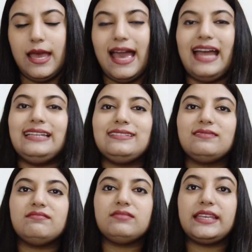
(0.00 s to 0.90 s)
and
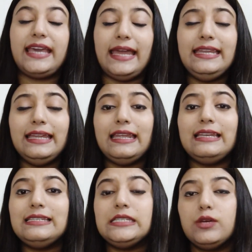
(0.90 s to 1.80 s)
getting an
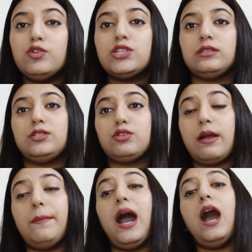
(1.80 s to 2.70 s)
intuition to
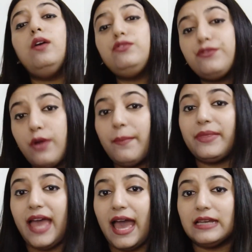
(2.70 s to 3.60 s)
come out from
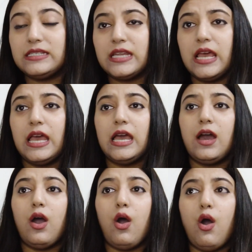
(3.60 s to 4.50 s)
that
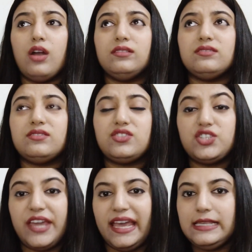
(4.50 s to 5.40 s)
or
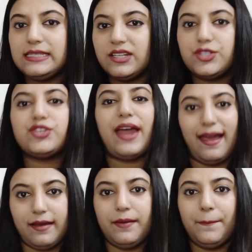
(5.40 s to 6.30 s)
change the
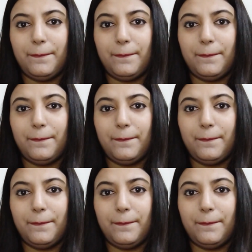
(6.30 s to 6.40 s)
track.